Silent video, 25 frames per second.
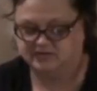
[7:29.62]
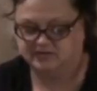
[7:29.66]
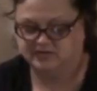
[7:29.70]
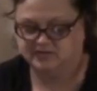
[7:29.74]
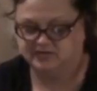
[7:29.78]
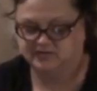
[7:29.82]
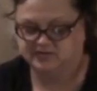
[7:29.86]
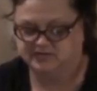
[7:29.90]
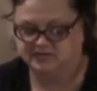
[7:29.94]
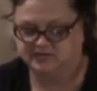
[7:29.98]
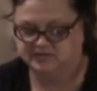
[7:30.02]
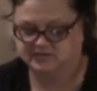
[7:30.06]

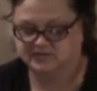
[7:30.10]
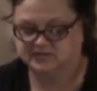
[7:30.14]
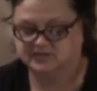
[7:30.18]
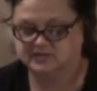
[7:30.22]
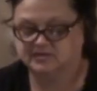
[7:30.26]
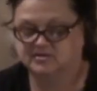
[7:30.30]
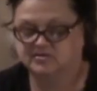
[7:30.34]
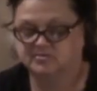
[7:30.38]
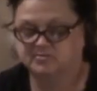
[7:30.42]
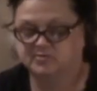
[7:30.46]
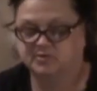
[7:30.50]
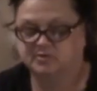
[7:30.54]
This is
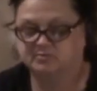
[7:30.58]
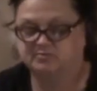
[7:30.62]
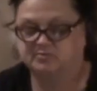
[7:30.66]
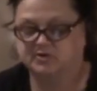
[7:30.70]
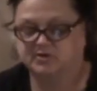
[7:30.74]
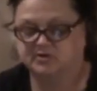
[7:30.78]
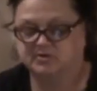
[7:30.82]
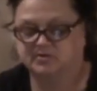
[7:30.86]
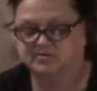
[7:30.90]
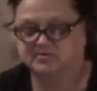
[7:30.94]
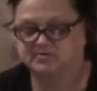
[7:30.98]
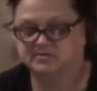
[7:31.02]
going to be
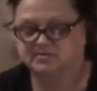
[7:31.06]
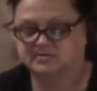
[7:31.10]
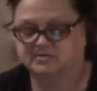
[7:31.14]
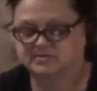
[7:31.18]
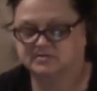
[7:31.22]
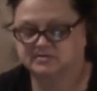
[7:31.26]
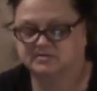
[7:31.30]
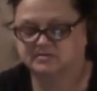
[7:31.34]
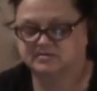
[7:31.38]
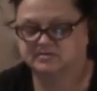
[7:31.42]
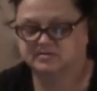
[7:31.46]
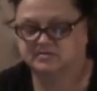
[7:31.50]

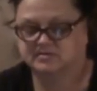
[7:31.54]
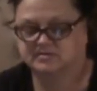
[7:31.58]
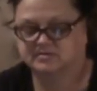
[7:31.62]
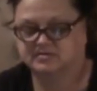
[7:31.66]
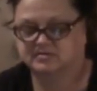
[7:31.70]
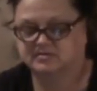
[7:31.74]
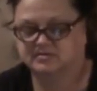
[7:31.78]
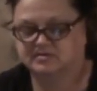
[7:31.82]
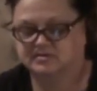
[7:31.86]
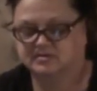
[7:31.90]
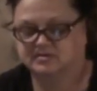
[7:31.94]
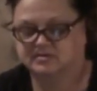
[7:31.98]
Bones
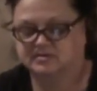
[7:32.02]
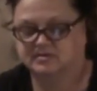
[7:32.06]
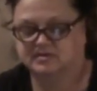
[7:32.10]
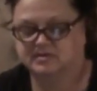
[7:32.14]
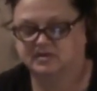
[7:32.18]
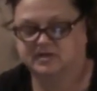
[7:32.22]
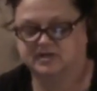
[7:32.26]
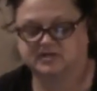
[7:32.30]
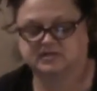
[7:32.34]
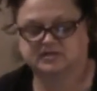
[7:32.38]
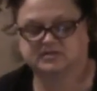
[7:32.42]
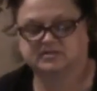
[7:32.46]

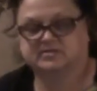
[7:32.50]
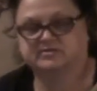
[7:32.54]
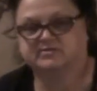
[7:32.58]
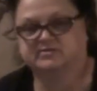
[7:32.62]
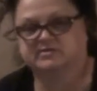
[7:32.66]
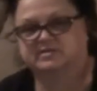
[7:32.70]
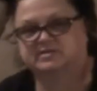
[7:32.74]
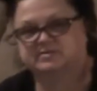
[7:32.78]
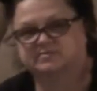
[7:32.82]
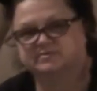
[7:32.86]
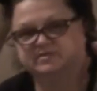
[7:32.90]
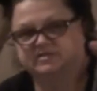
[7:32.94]
next
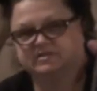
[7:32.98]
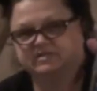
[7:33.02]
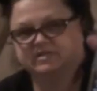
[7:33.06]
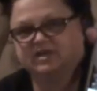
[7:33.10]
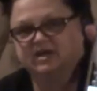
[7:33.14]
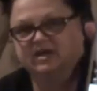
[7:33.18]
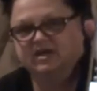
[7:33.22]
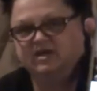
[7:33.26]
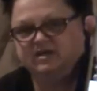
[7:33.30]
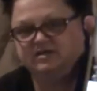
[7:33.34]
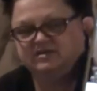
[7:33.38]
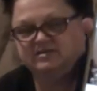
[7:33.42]
Christmas,
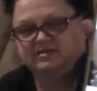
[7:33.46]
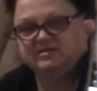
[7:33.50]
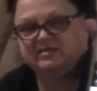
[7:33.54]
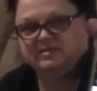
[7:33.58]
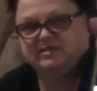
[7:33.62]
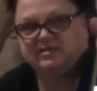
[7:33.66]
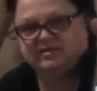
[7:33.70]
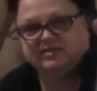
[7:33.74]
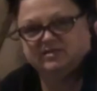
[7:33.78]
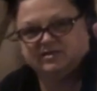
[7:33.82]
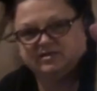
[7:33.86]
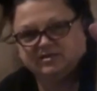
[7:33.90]

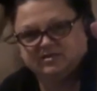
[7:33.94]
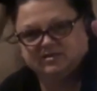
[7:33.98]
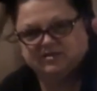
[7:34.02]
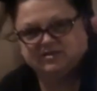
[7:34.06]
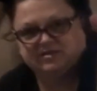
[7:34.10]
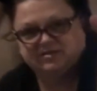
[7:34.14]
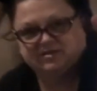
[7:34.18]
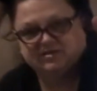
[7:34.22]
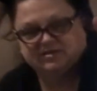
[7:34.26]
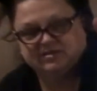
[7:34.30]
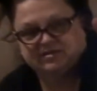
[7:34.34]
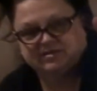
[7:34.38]
guys.
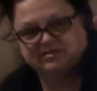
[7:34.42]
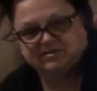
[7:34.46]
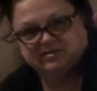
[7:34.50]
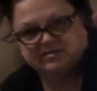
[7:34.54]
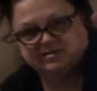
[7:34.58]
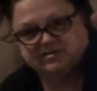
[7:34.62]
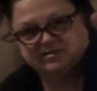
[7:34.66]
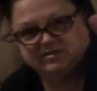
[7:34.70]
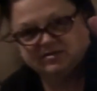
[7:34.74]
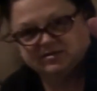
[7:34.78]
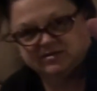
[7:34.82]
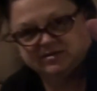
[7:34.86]

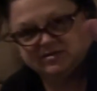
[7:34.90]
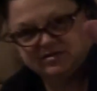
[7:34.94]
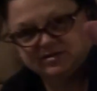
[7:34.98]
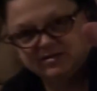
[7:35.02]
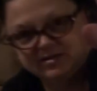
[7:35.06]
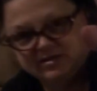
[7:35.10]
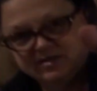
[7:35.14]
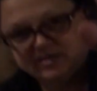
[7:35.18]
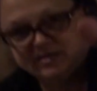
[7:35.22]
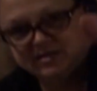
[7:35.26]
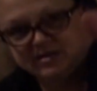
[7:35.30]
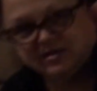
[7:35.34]

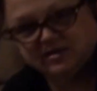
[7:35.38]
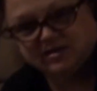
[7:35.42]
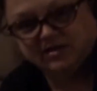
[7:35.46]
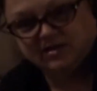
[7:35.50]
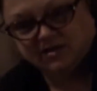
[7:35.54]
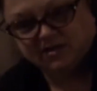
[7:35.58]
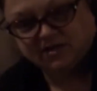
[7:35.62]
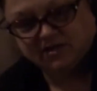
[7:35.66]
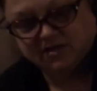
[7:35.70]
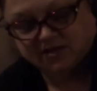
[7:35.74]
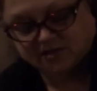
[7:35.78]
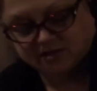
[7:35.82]

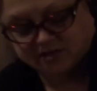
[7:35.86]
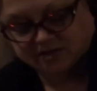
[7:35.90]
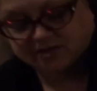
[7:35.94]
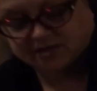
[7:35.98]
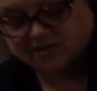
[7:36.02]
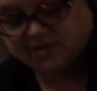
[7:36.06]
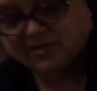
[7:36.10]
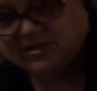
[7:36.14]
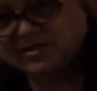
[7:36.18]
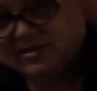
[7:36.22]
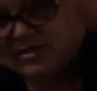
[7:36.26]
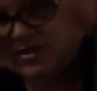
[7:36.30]
Hopefully.
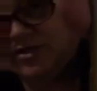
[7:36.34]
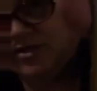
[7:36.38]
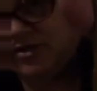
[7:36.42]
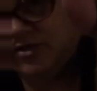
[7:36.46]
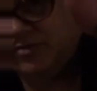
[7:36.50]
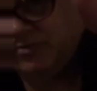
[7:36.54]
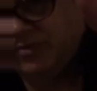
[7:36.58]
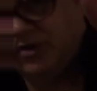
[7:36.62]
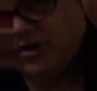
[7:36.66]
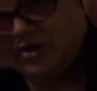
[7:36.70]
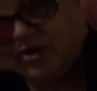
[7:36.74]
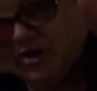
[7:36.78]
He's
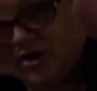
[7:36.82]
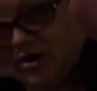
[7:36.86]
going to be